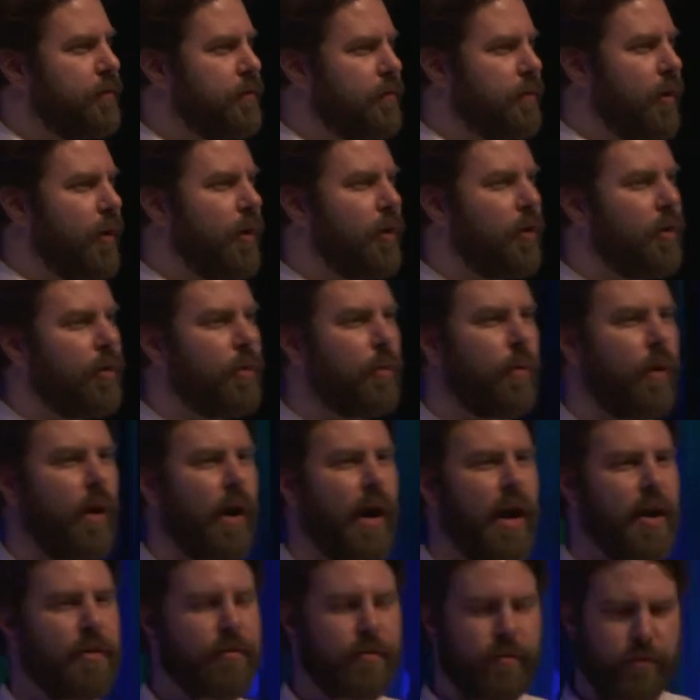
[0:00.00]
So
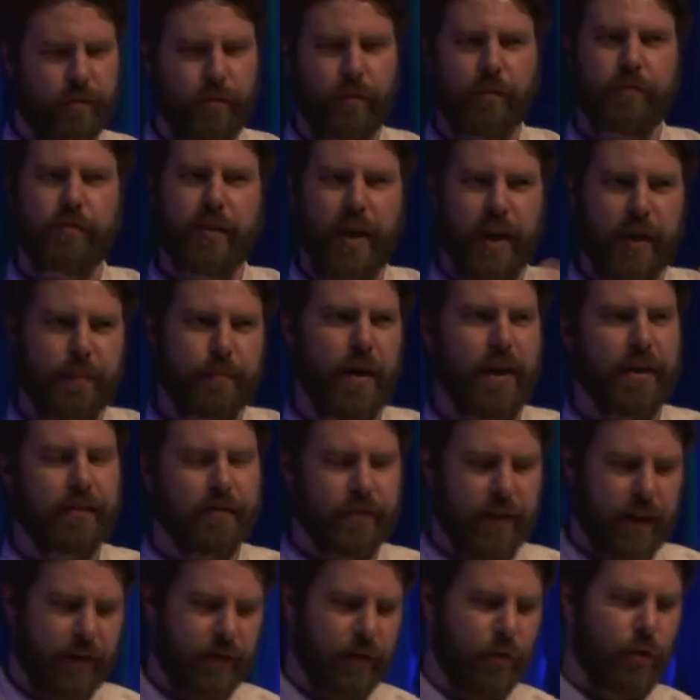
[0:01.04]
I'd take my
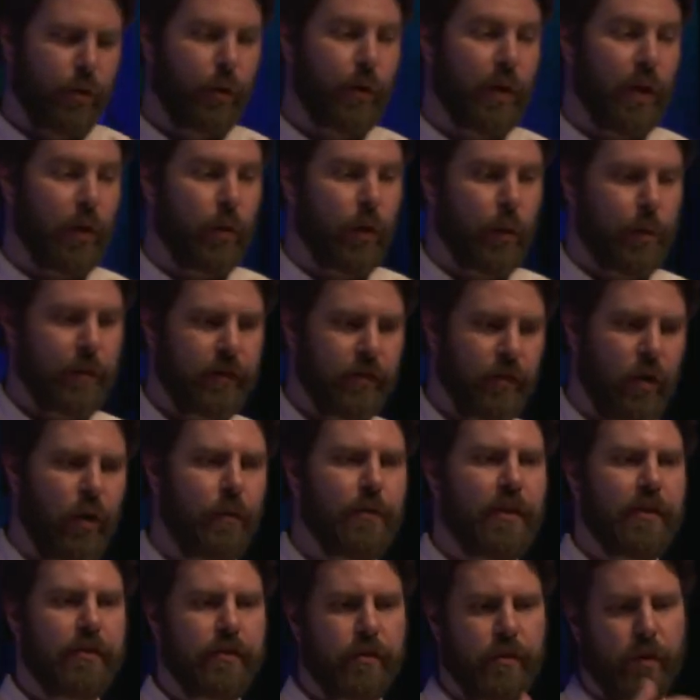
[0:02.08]
sound recording equipment
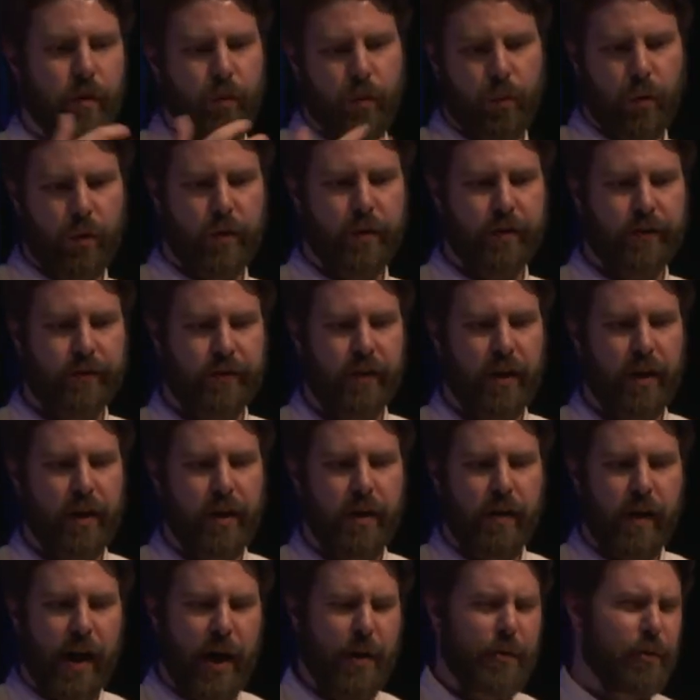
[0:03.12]
on these long walks.
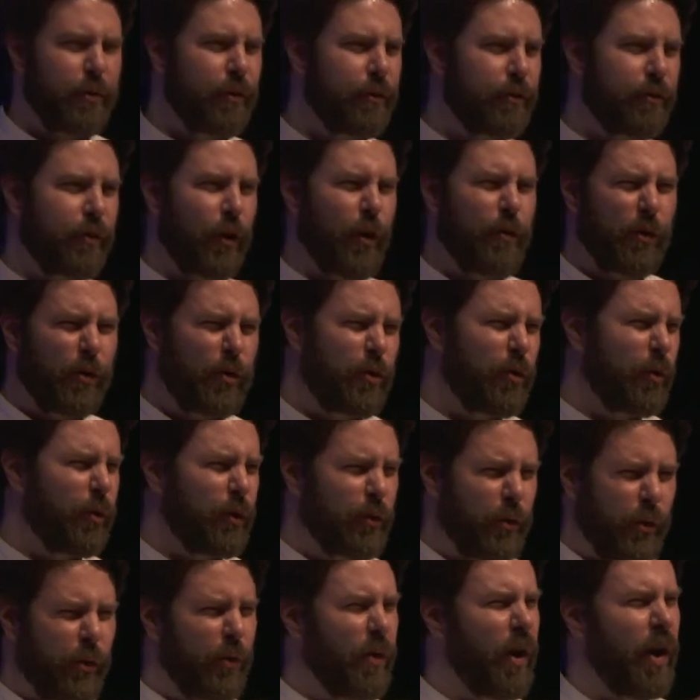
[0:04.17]
I would also
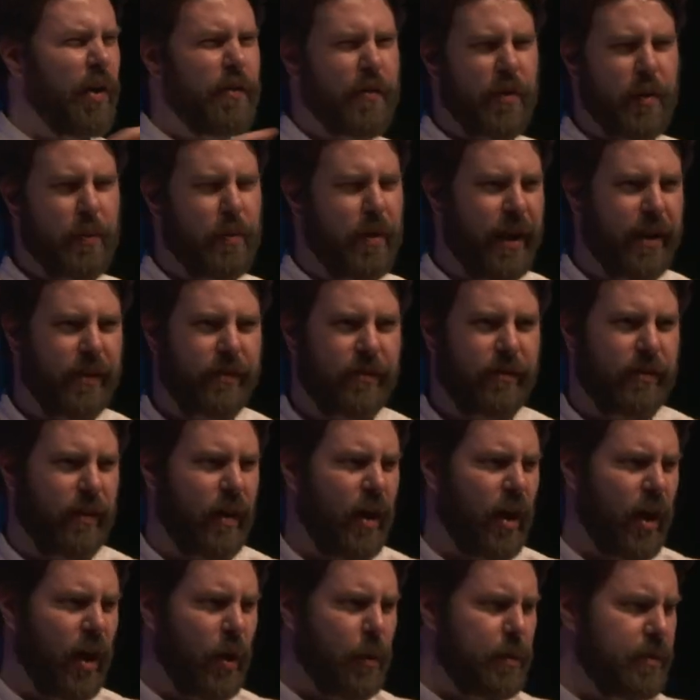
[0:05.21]
record all over the place
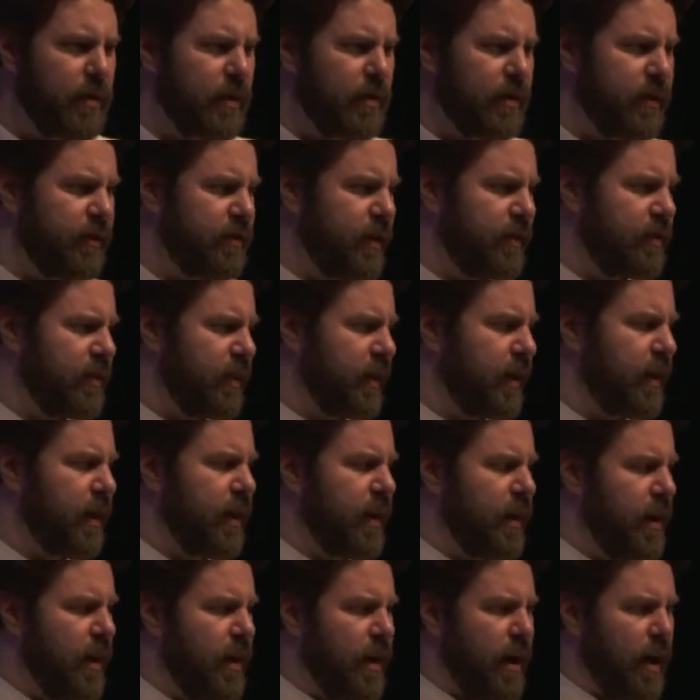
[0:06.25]
uh, within the city.
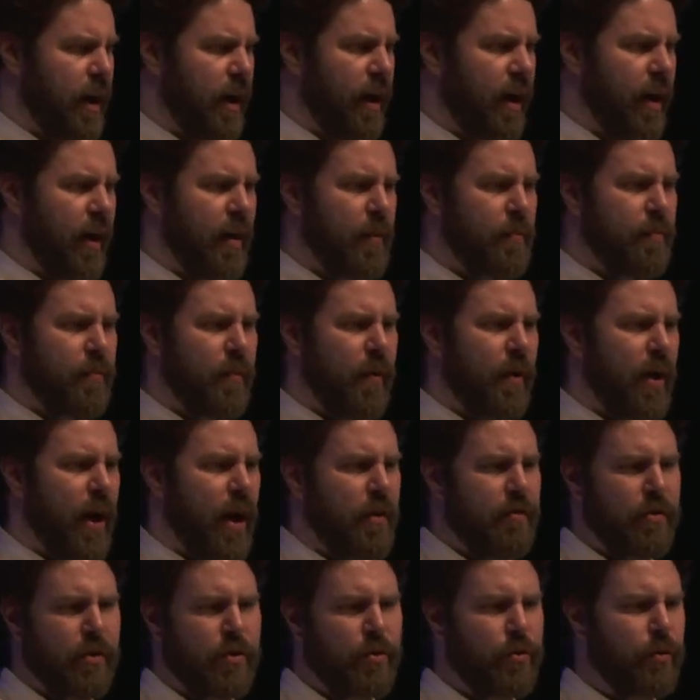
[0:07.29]
Um, I
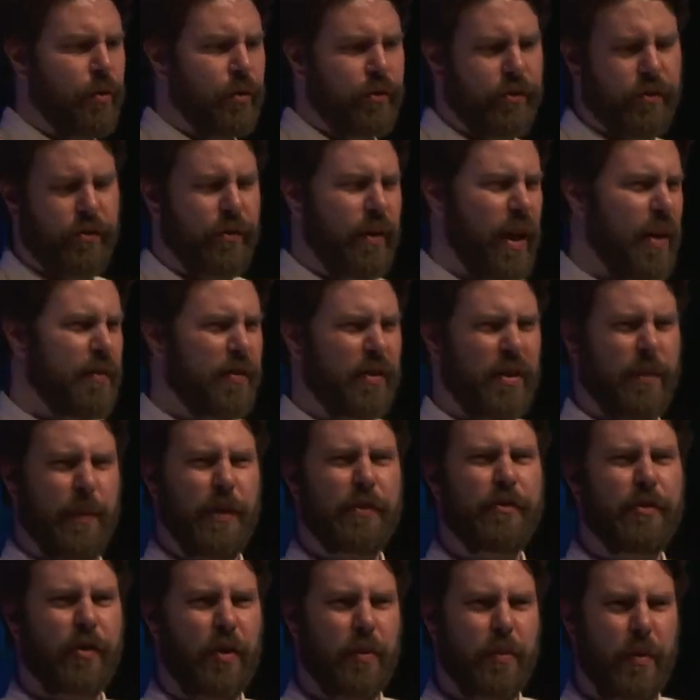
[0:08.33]
record and every time I
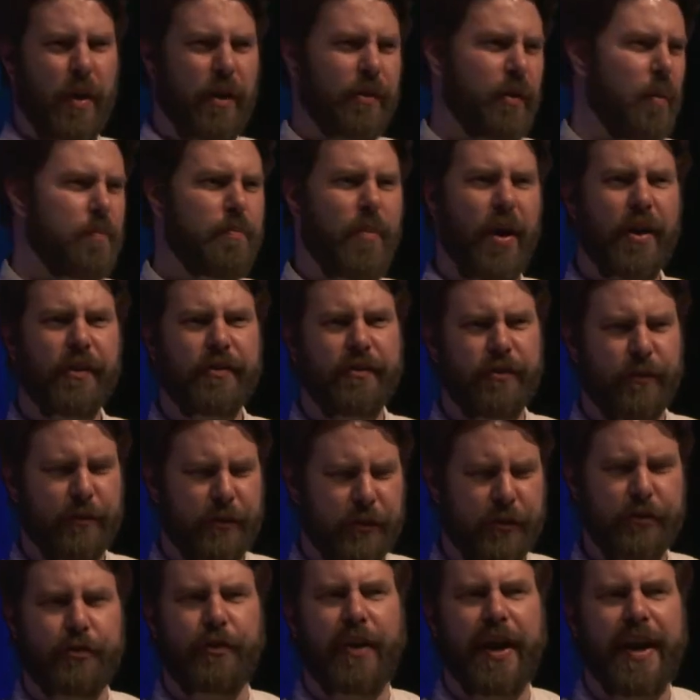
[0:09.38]
took a, a, bus or
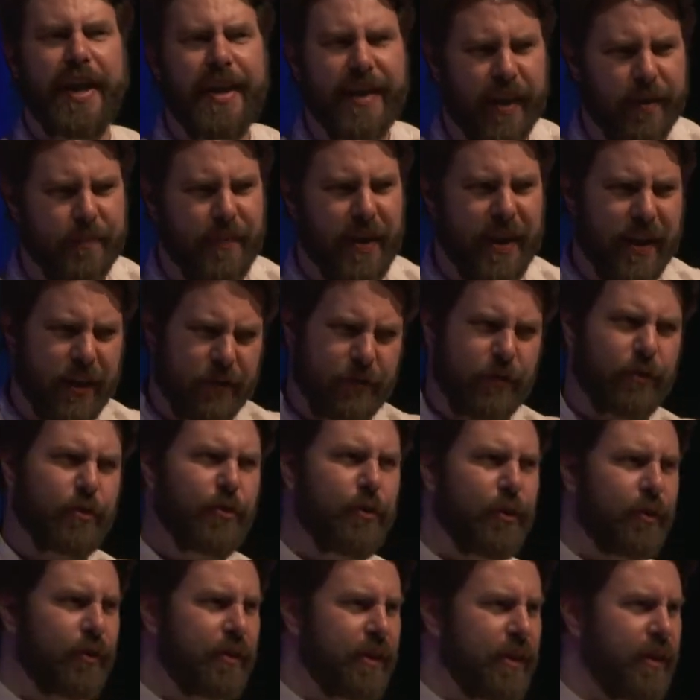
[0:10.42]
a train, I'd make a
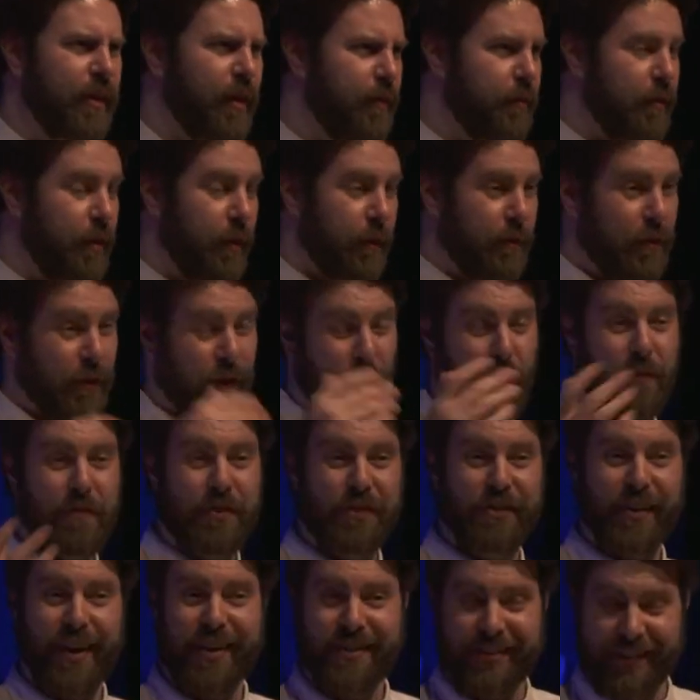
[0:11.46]
recording of, of the
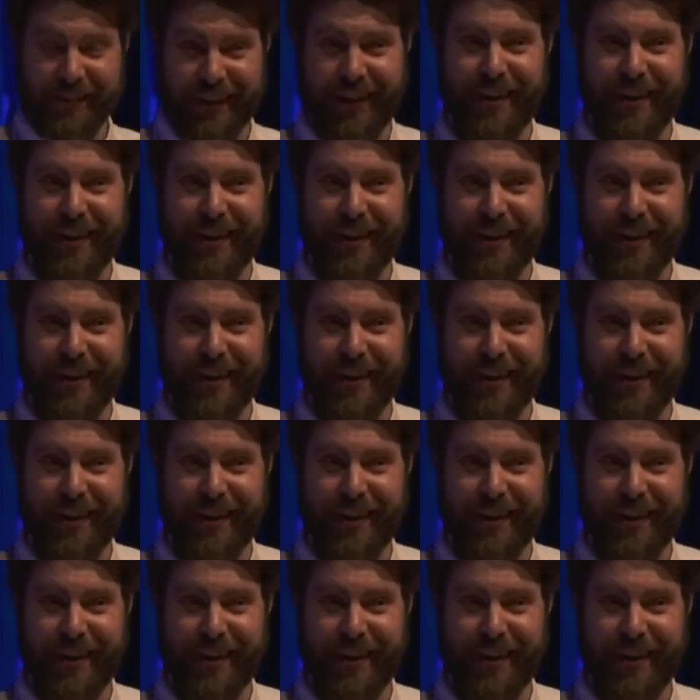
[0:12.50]
conversations